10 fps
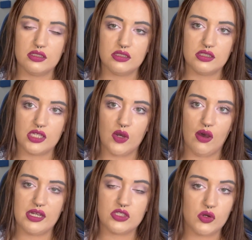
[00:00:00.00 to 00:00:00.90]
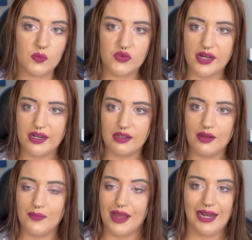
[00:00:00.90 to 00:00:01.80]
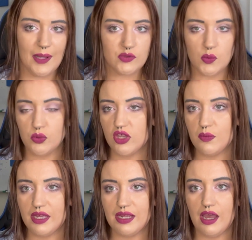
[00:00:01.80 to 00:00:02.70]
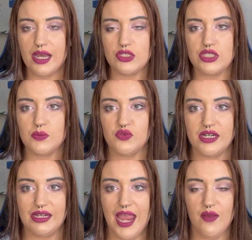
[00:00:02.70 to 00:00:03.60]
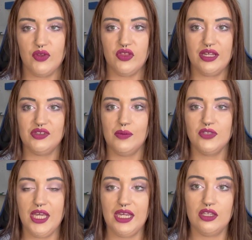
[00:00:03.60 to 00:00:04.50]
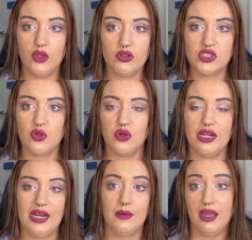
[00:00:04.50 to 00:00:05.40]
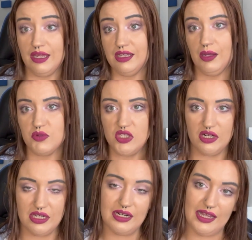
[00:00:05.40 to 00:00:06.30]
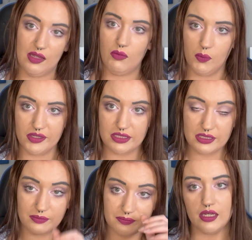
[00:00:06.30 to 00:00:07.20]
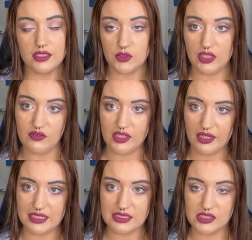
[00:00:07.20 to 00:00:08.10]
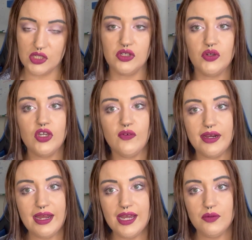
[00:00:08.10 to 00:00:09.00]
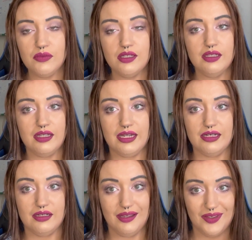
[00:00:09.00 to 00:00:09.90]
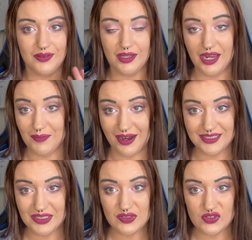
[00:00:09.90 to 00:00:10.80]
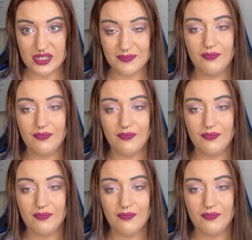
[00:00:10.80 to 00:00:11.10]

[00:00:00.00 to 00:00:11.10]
So I don't bring my laptop with me, I just bring everything that I'm taking notes on and I'm studying at that moment. So if you guys don't know who I am, then I'm Alexandra.